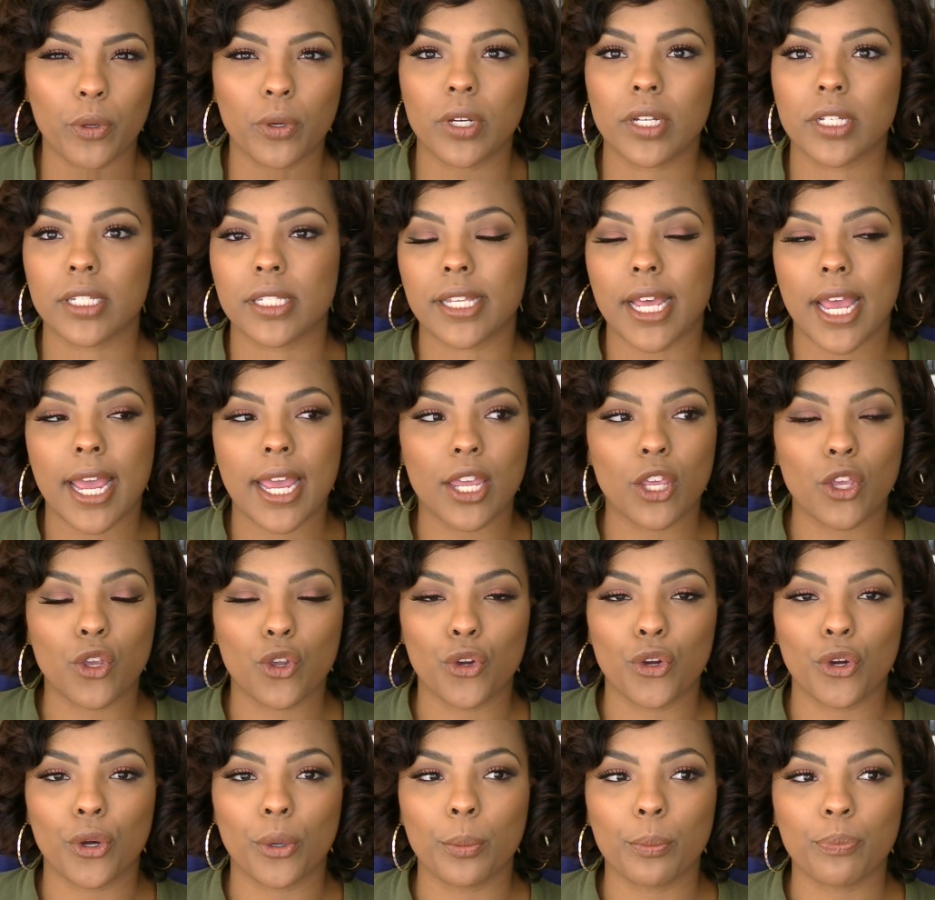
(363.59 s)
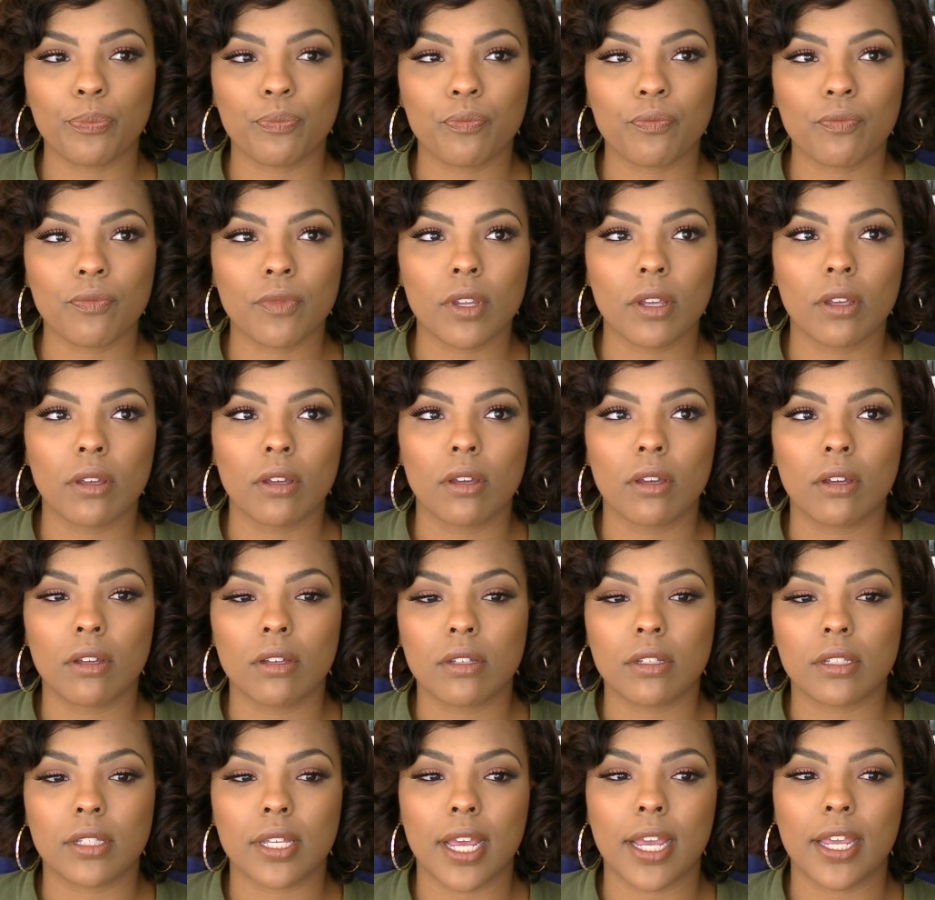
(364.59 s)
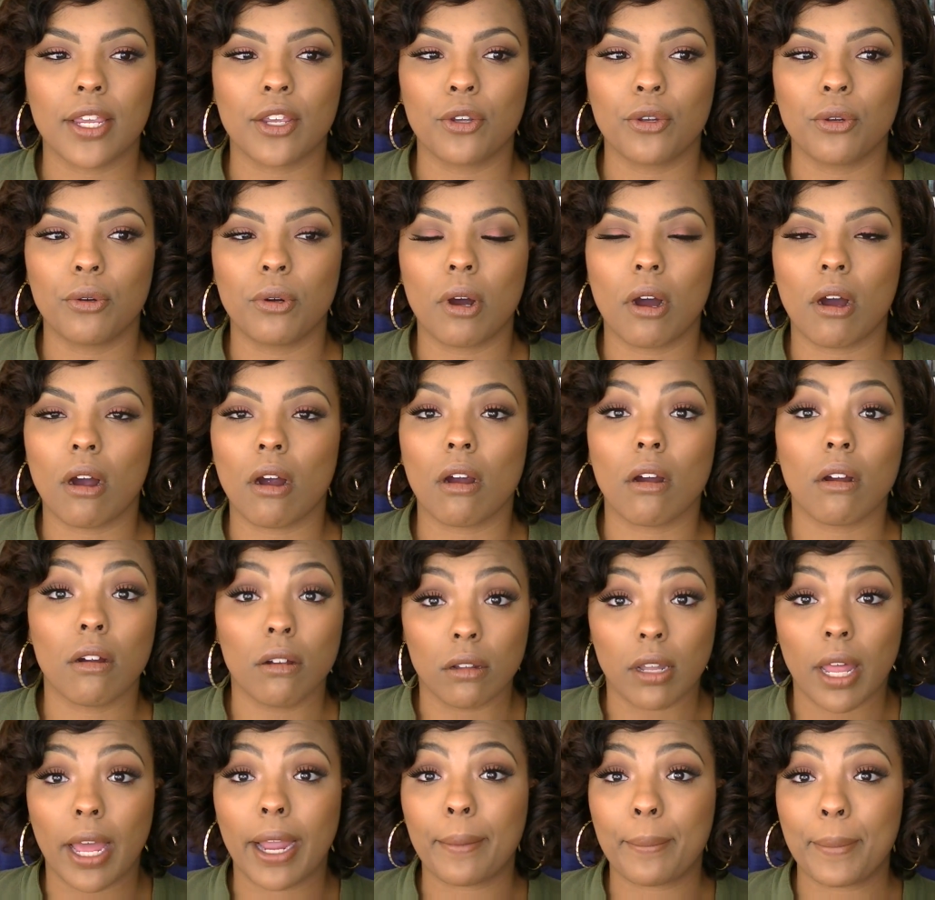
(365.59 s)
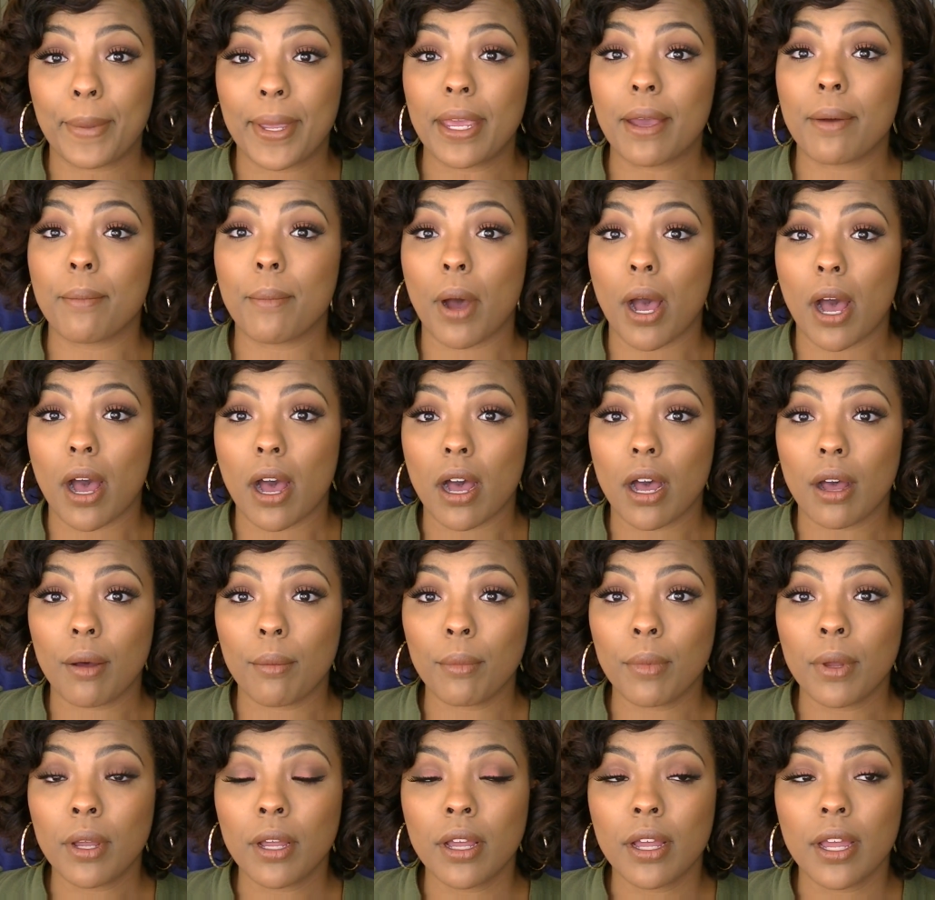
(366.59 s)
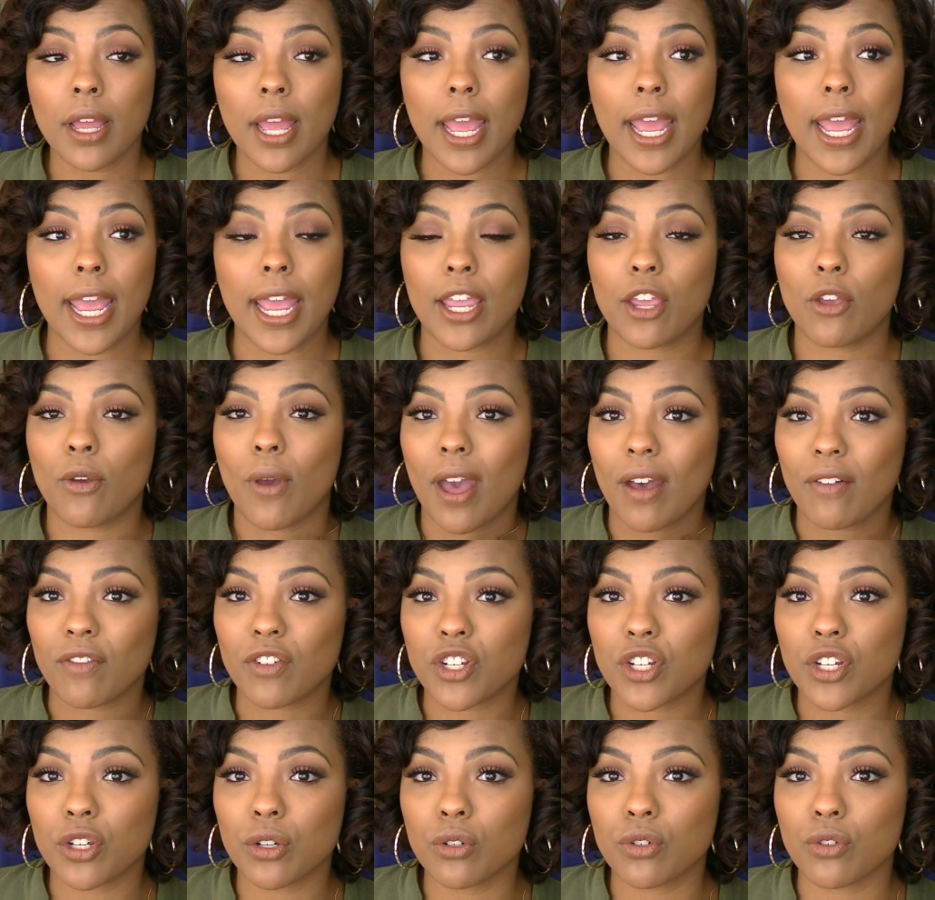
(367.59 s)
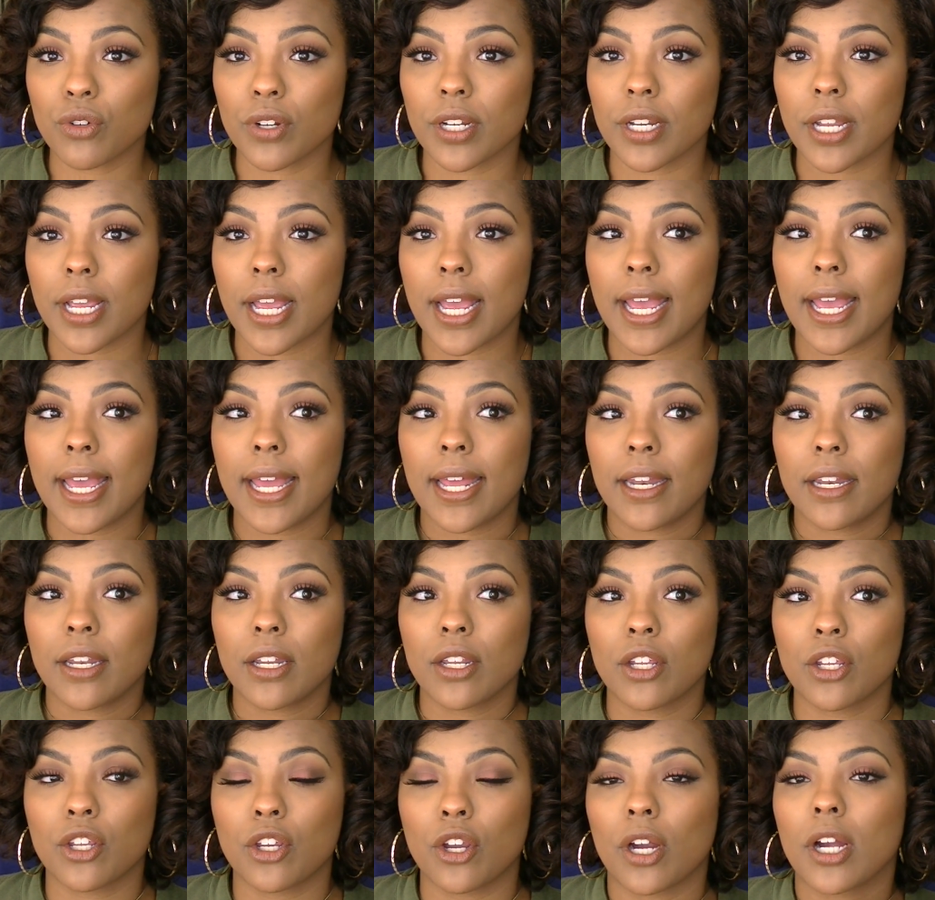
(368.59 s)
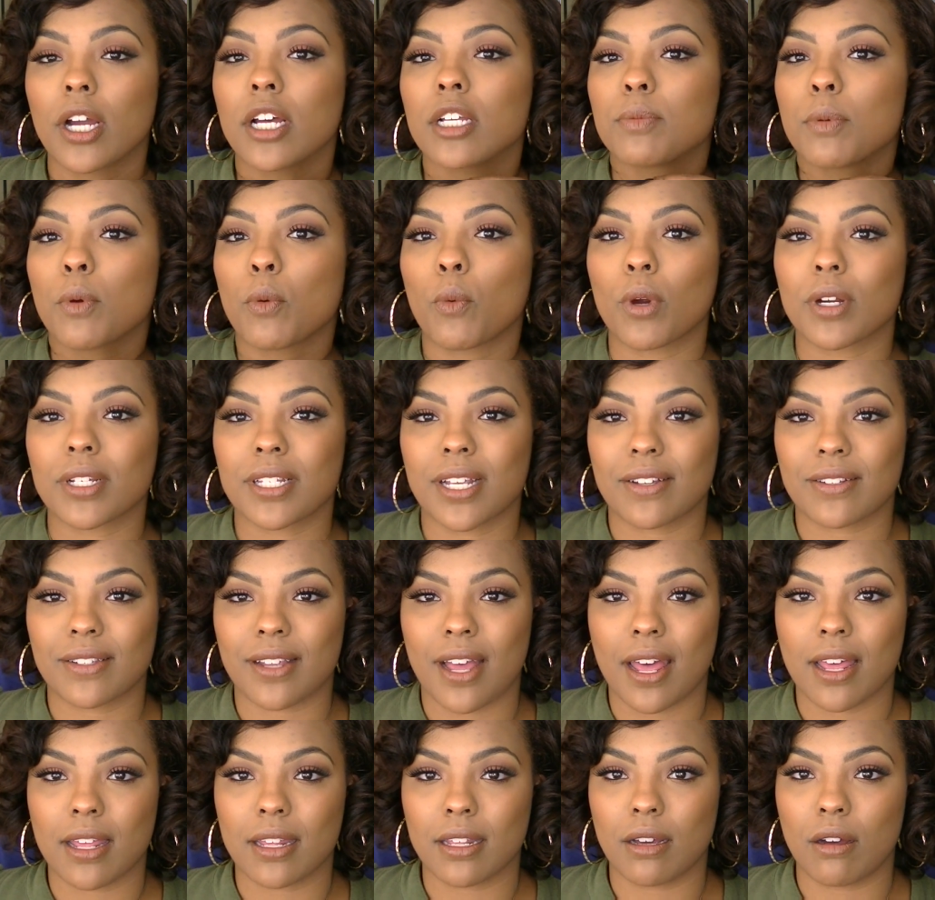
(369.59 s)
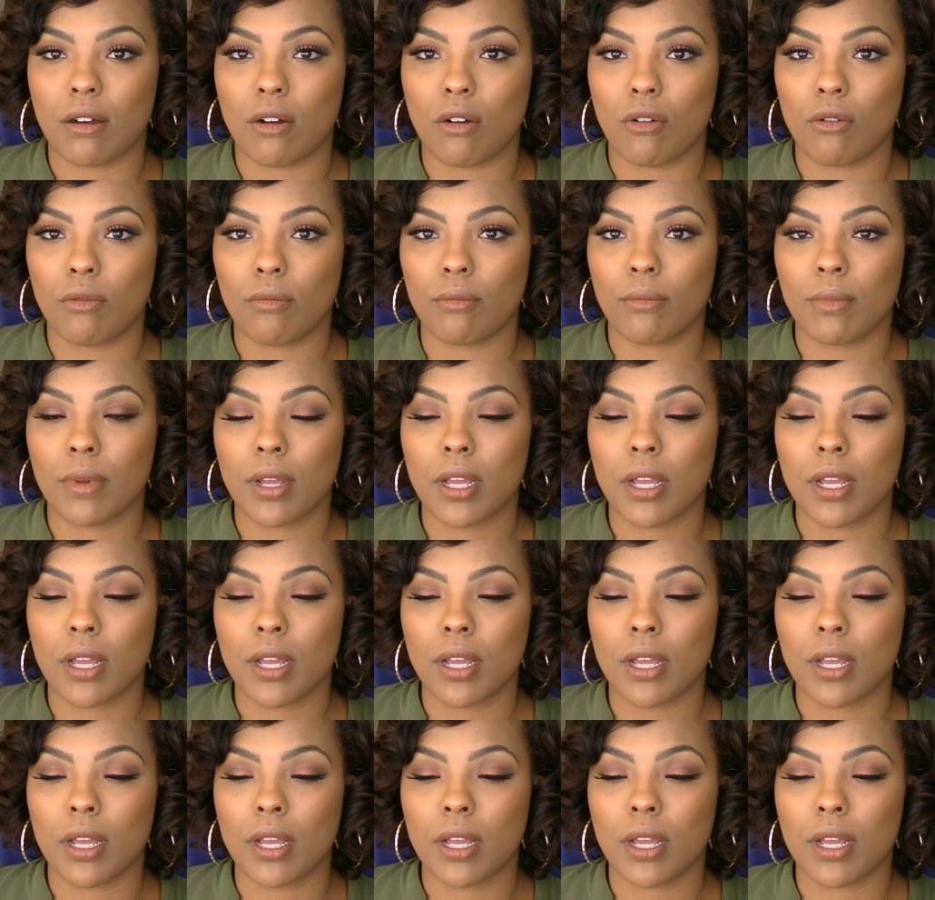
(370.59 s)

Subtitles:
Because say you are like me, a mom, and you have children, and your husband works outside of the home.